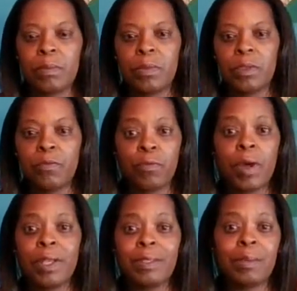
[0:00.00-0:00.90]
the
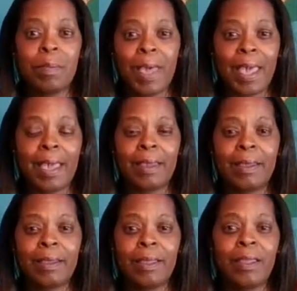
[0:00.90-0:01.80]
front, the back,
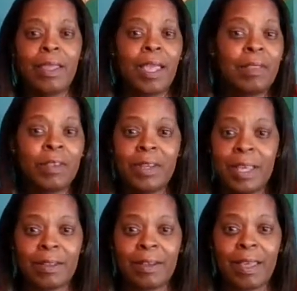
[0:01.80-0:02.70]
and the
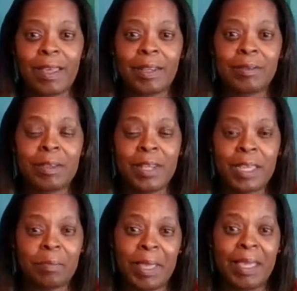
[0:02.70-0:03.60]
neckline, the
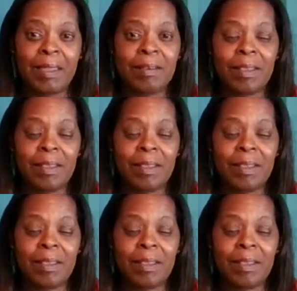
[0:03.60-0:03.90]
neckband.